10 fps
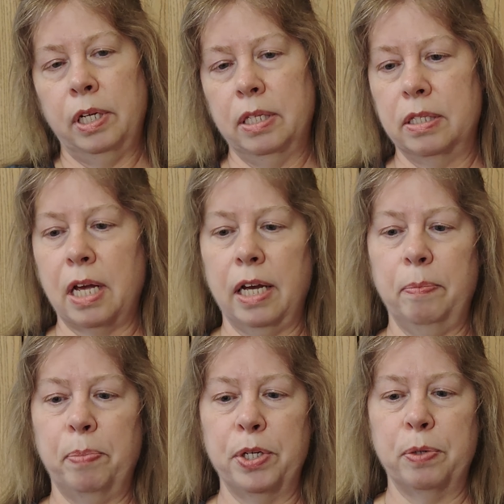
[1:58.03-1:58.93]

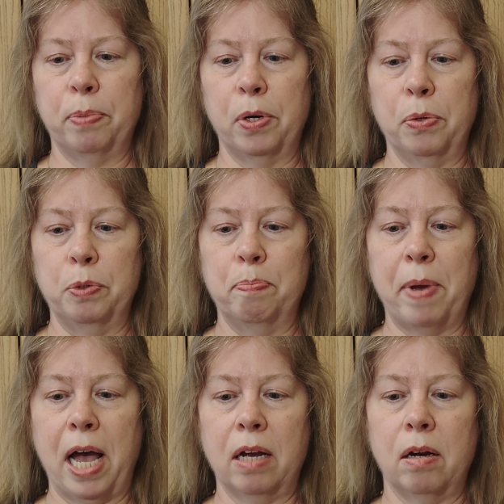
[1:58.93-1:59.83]
Inside, put your hose
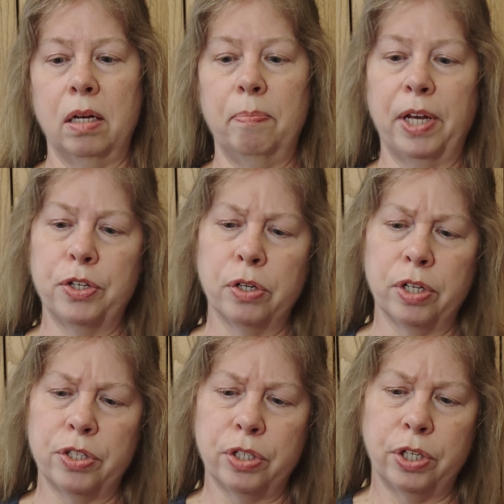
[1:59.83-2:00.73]
back on, make sure
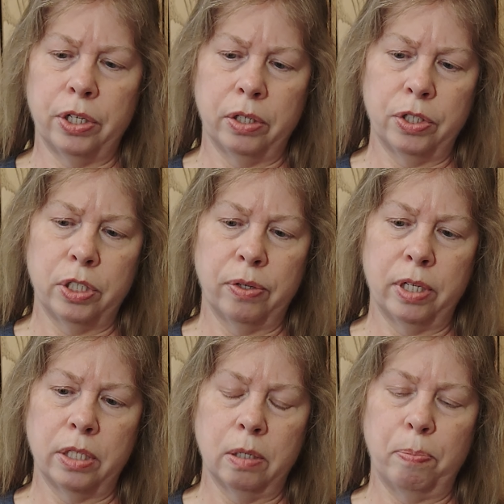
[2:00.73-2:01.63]
it's secure so it
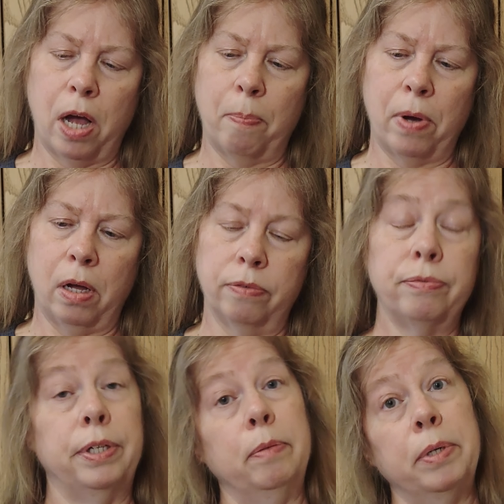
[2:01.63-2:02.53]
doesn't pop off in the